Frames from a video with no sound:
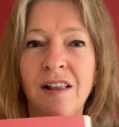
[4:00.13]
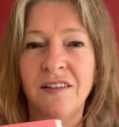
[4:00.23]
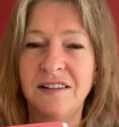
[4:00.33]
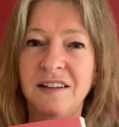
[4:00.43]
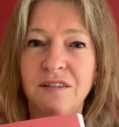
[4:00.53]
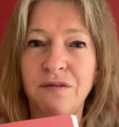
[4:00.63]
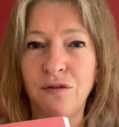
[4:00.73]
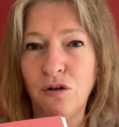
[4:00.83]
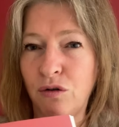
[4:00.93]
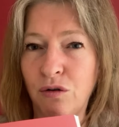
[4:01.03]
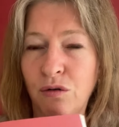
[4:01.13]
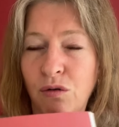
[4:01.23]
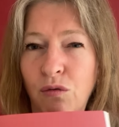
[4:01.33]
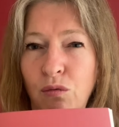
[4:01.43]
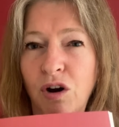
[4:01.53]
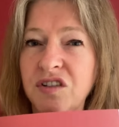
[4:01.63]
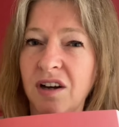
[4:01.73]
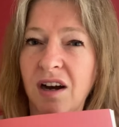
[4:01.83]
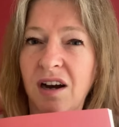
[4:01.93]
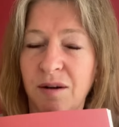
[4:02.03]
this is for
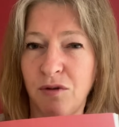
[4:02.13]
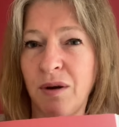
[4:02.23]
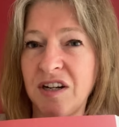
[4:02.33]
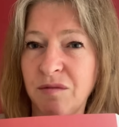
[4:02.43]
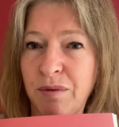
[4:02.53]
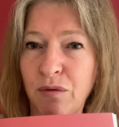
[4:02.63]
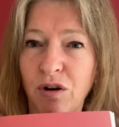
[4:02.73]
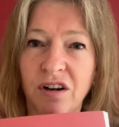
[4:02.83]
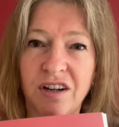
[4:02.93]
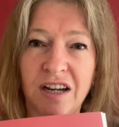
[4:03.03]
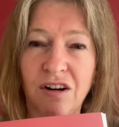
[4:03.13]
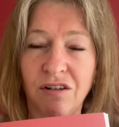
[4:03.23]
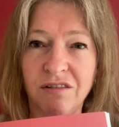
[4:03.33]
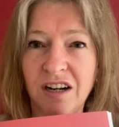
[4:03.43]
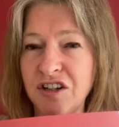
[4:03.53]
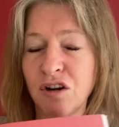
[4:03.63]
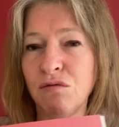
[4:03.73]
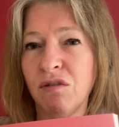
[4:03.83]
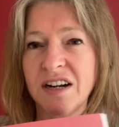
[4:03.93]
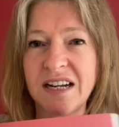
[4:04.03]
what I'm going to be working on, and I
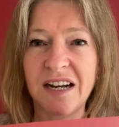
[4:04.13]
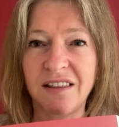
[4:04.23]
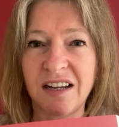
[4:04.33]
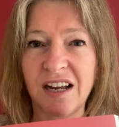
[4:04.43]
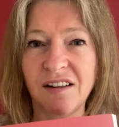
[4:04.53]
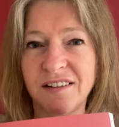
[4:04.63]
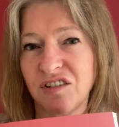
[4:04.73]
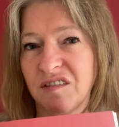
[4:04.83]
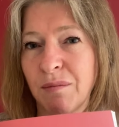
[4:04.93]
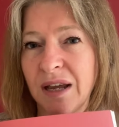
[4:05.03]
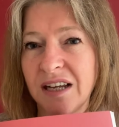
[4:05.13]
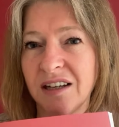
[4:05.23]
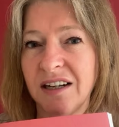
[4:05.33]
don't write anything else, I just make a